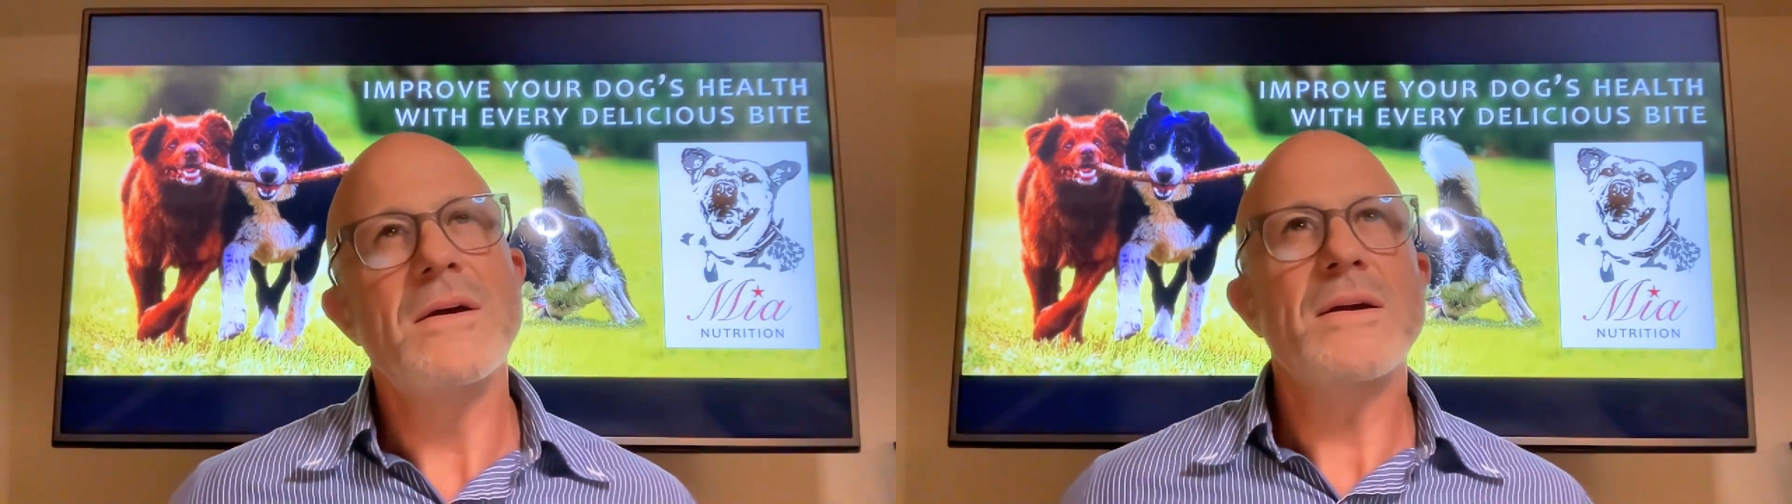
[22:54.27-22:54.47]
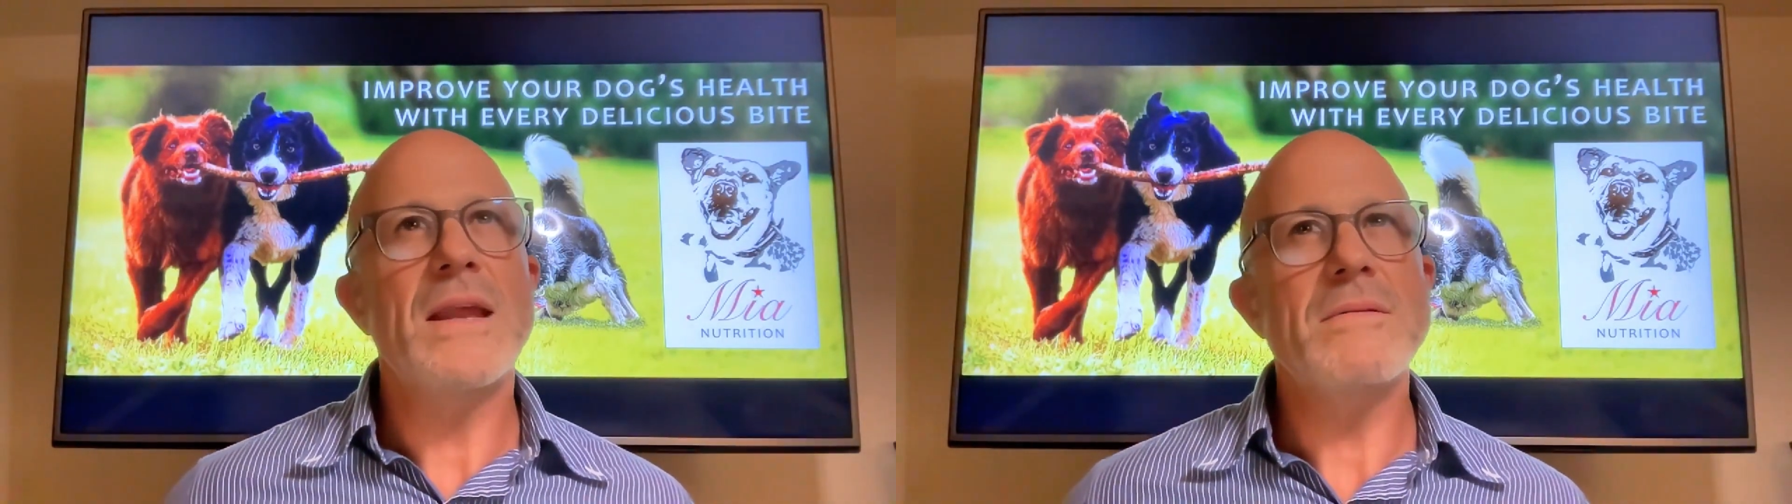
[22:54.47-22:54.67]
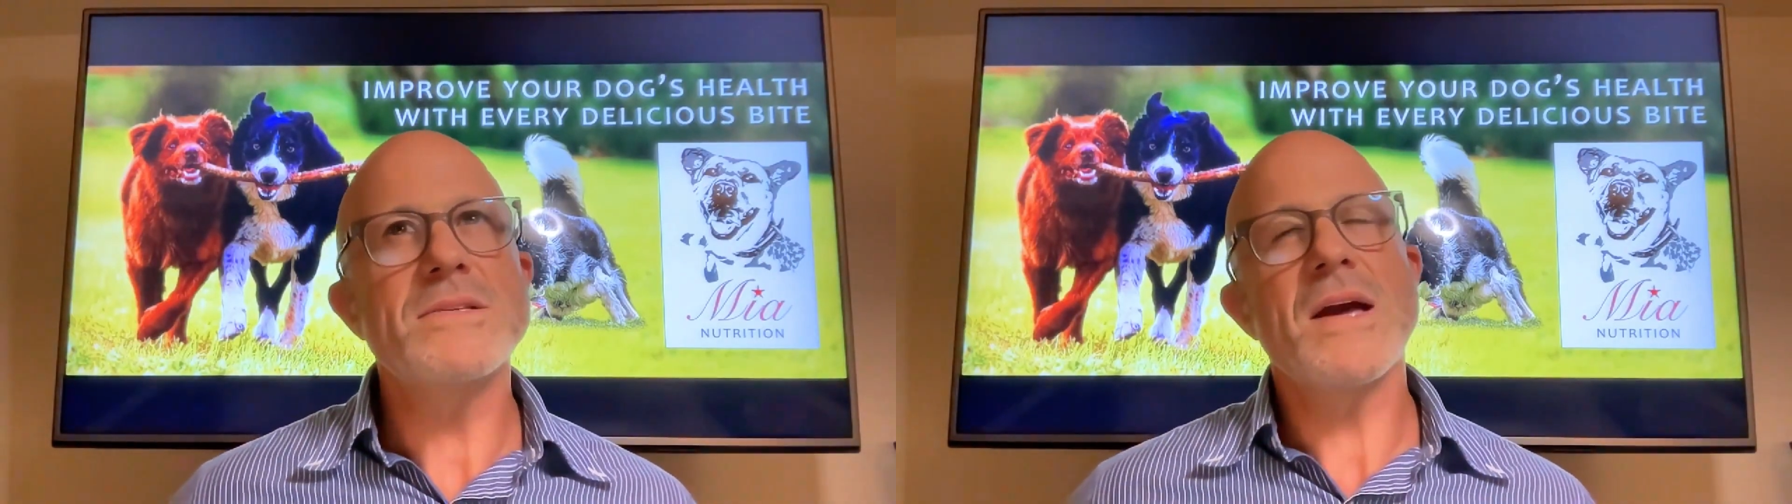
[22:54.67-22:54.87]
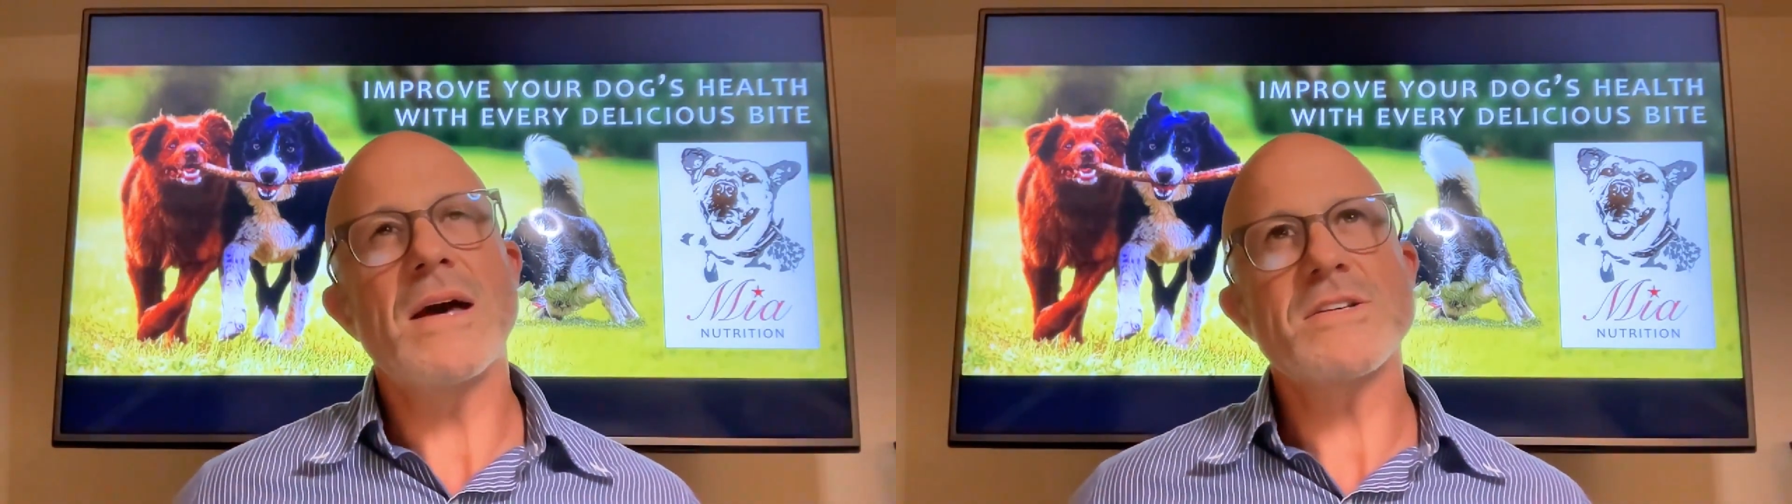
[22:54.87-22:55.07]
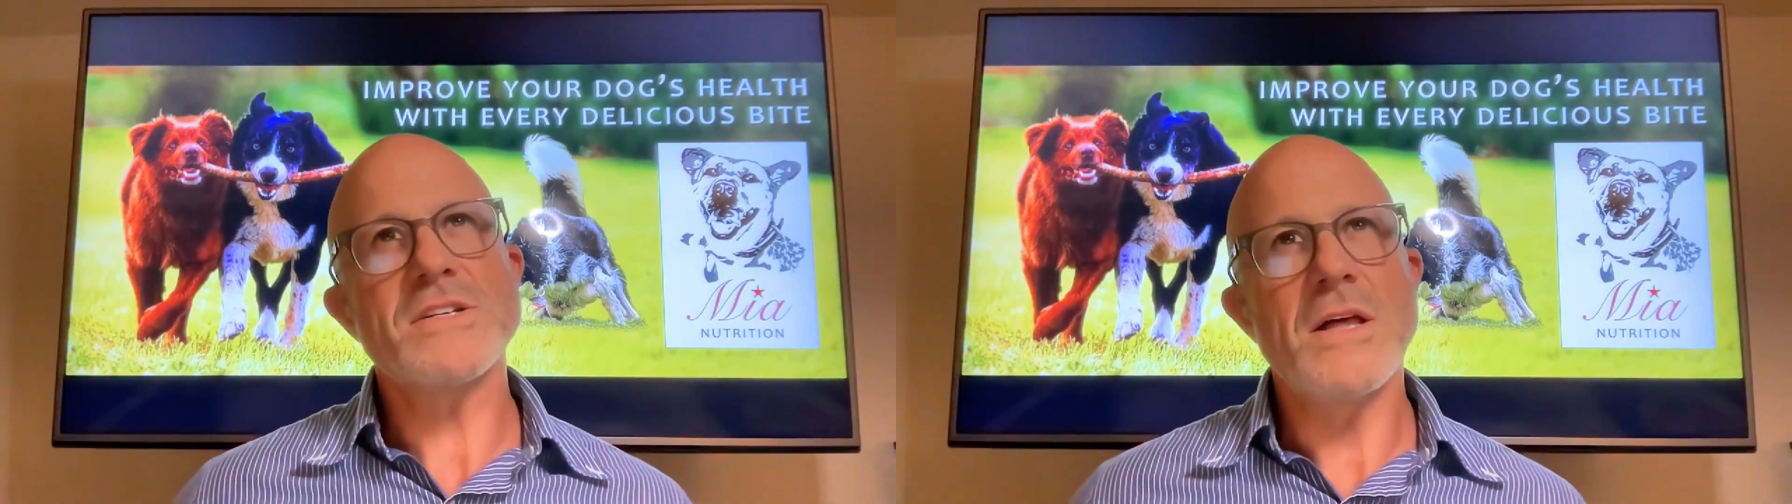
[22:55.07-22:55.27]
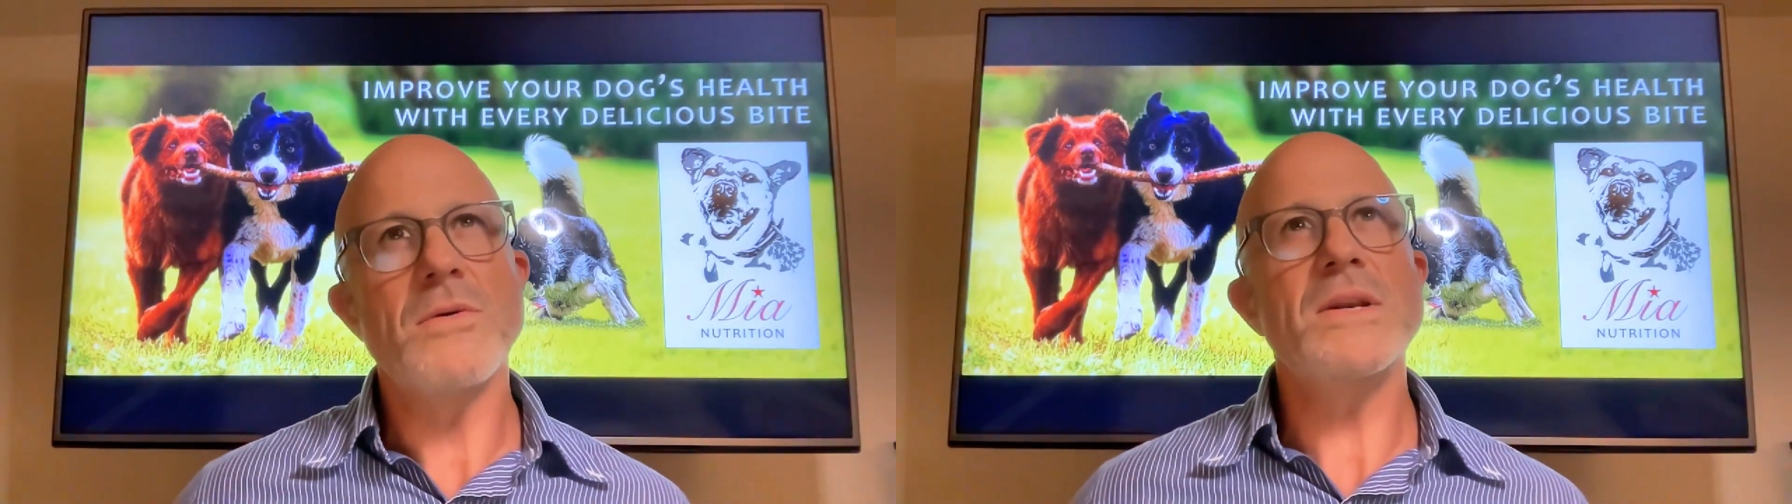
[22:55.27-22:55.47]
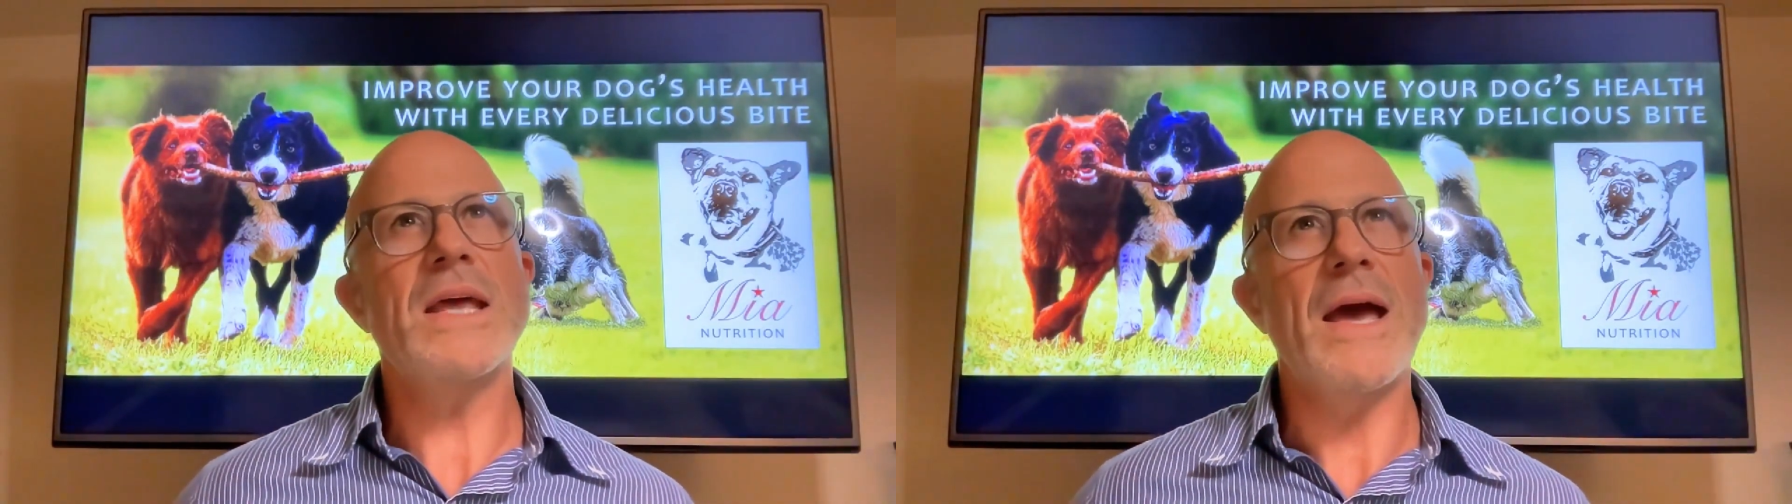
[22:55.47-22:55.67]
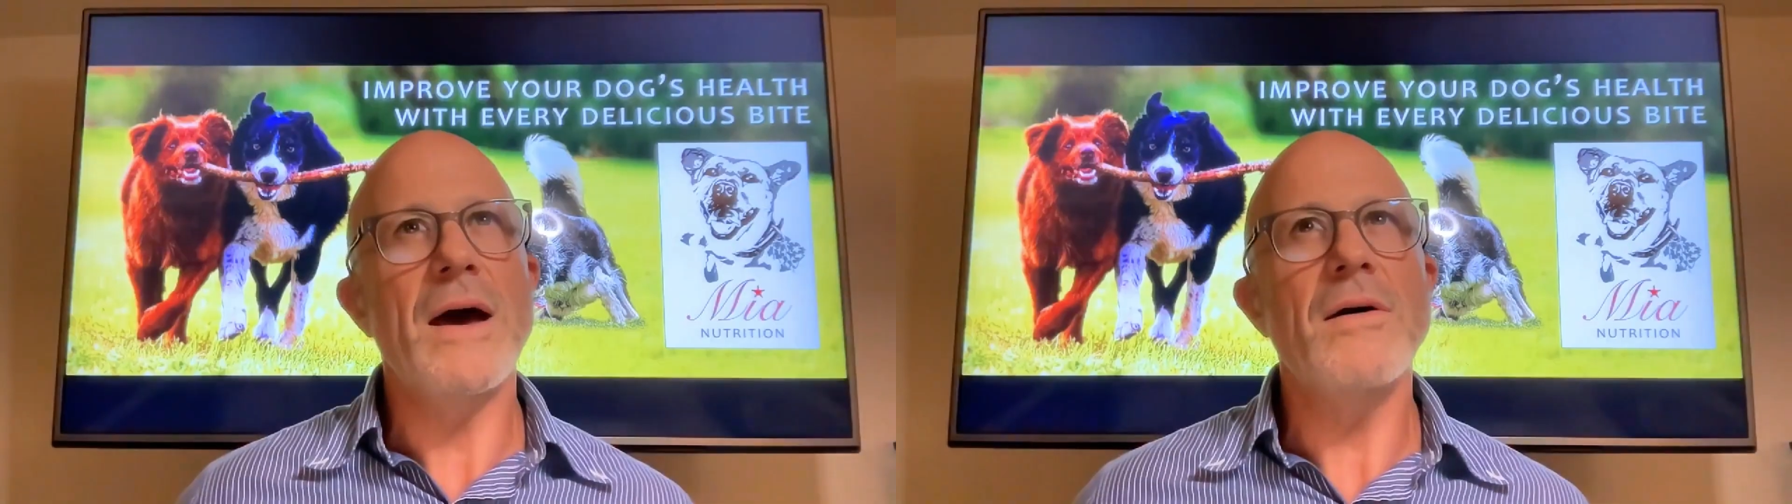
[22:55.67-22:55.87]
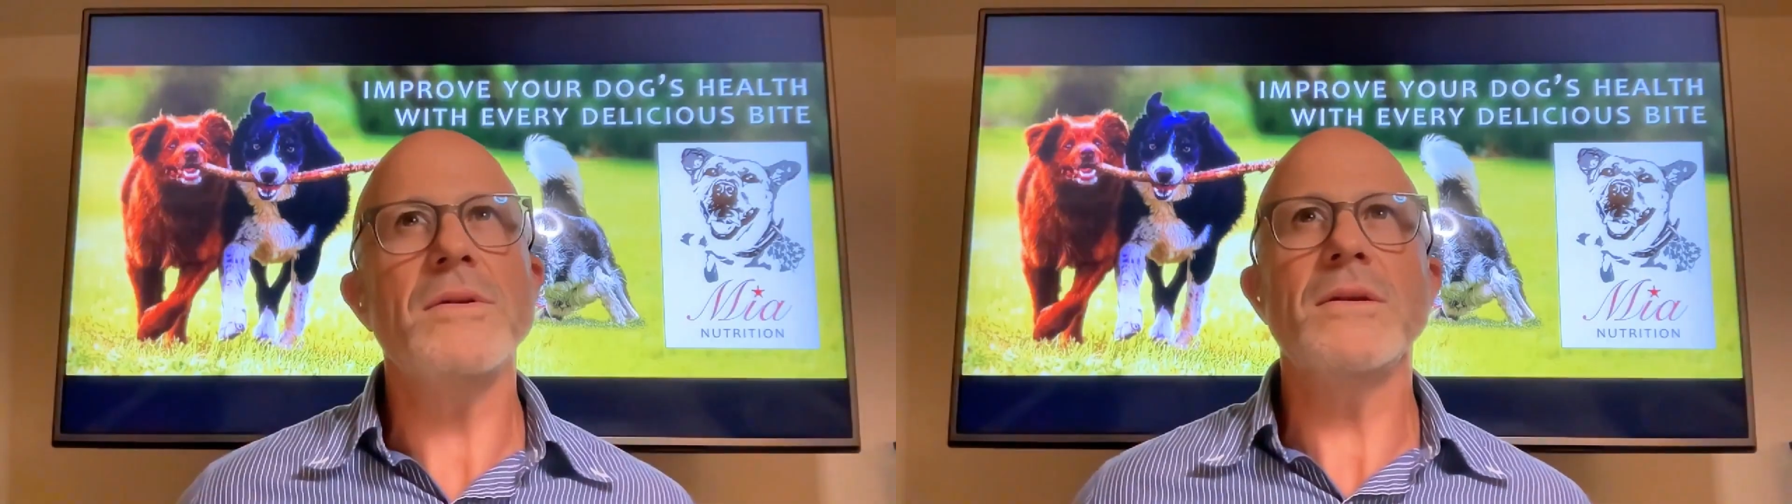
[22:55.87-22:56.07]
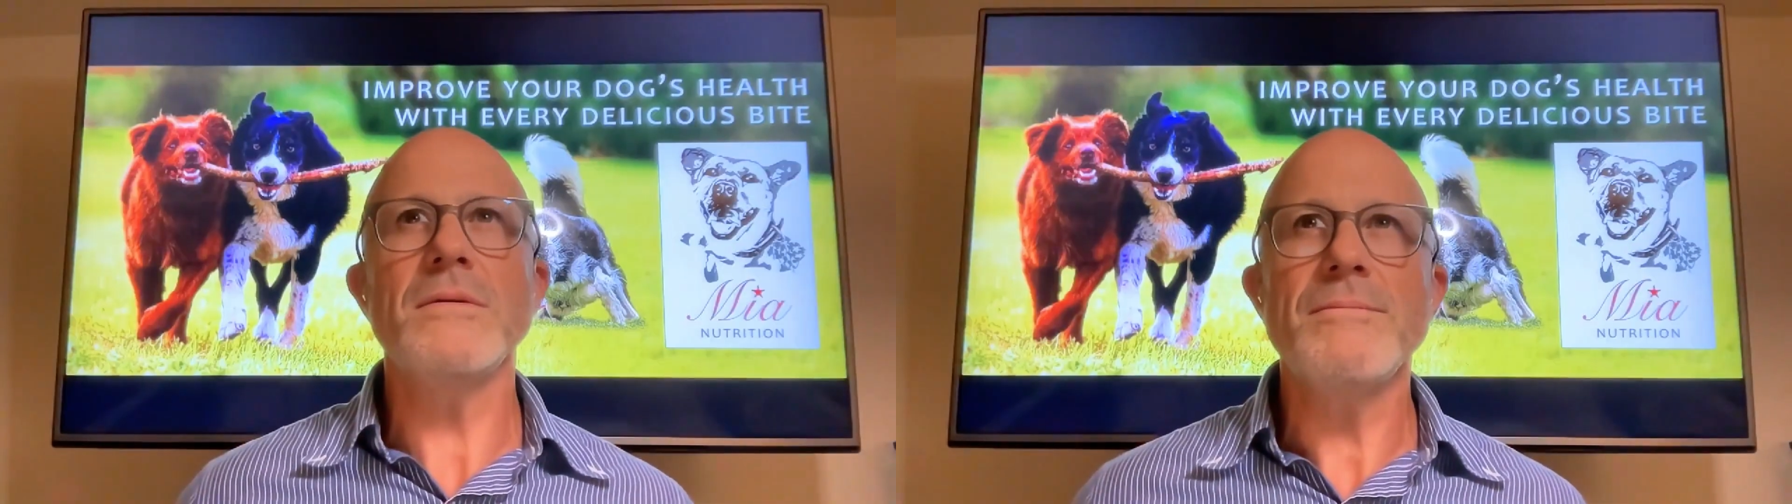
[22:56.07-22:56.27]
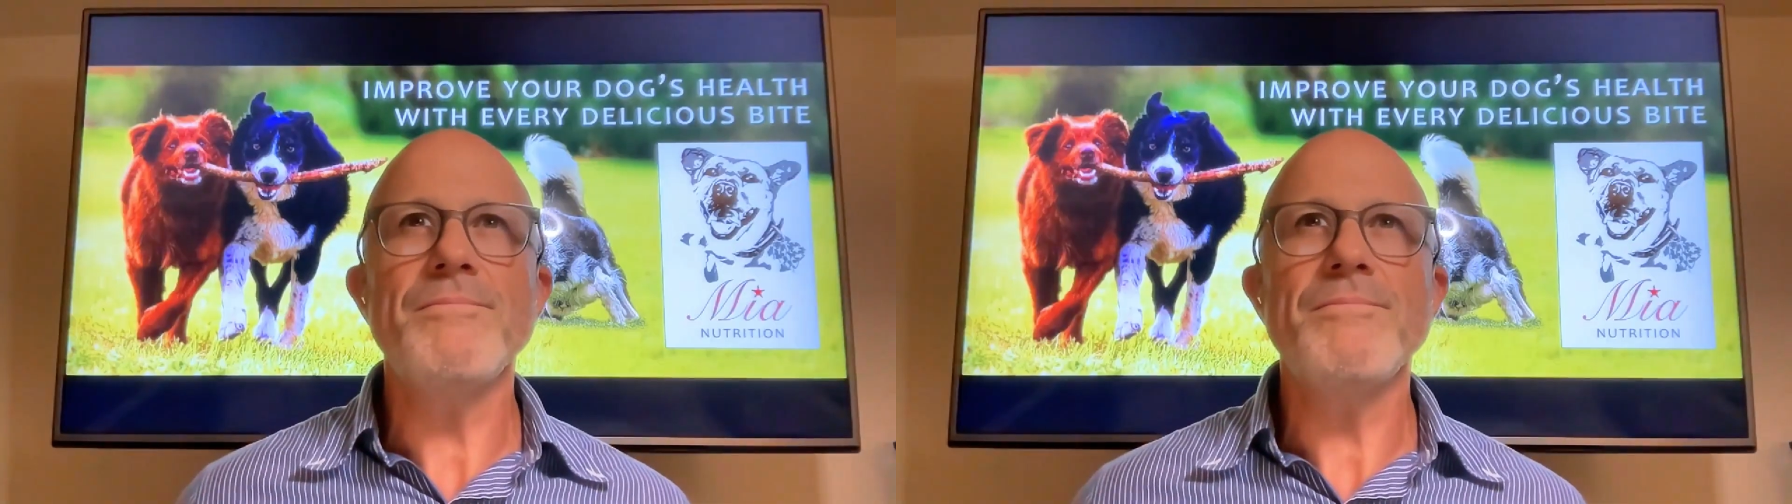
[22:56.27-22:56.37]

now he's kind of slowing down and